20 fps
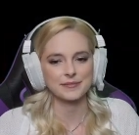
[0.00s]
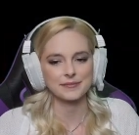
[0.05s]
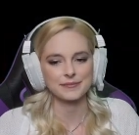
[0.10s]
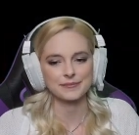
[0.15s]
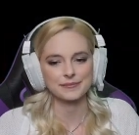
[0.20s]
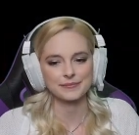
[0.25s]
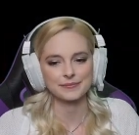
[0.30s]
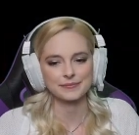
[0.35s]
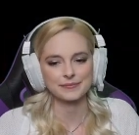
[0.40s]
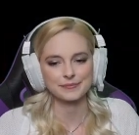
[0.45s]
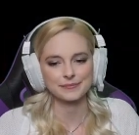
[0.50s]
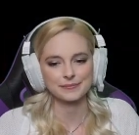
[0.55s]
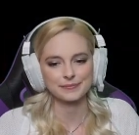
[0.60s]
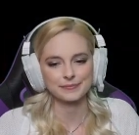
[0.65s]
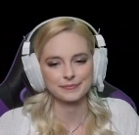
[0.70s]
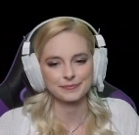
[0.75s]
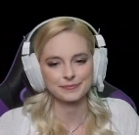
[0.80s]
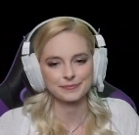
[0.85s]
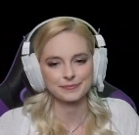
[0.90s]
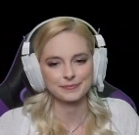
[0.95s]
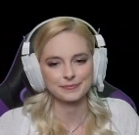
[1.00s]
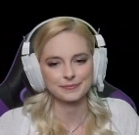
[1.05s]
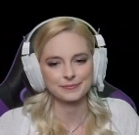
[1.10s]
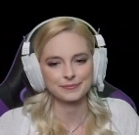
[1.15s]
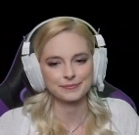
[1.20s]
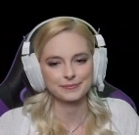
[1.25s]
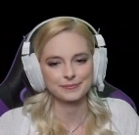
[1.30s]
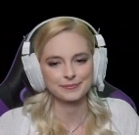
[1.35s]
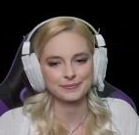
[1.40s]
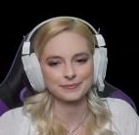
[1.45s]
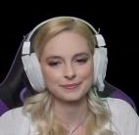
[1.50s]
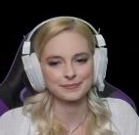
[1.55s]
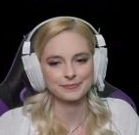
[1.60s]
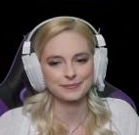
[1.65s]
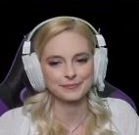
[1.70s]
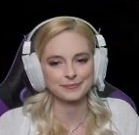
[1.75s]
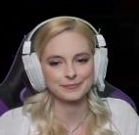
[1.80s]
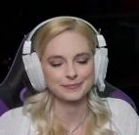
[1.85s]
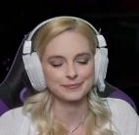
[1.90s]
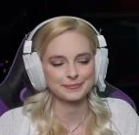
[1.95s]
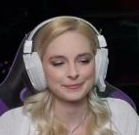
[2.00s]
[no speech]